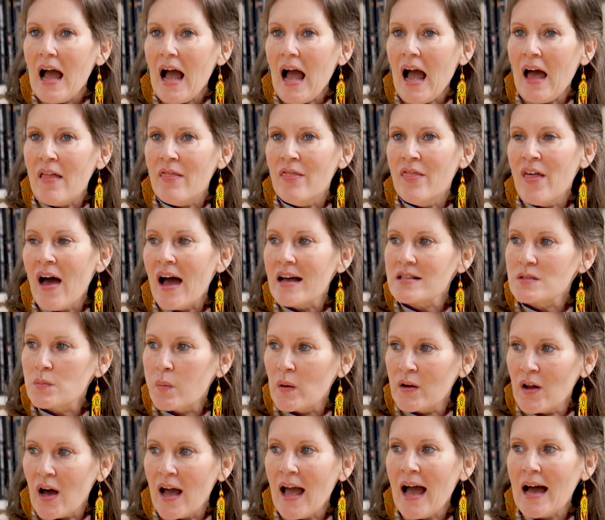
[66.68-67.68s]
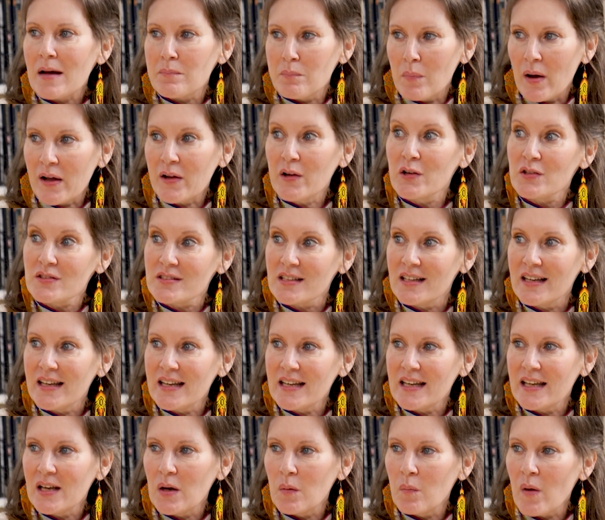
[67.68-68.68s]
and that's when I had my
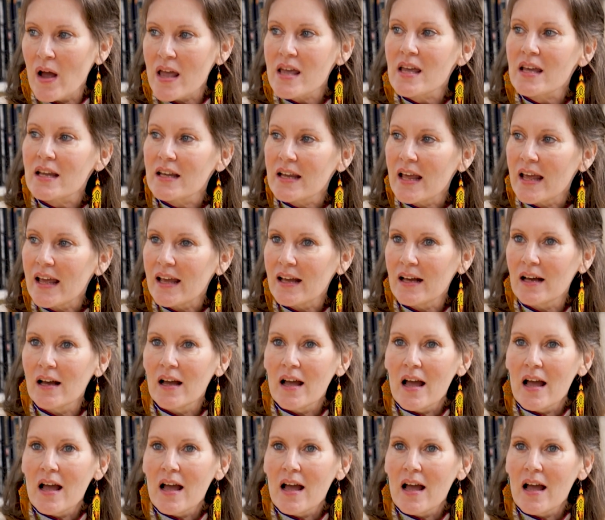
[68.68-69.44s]
Kundalini awakening.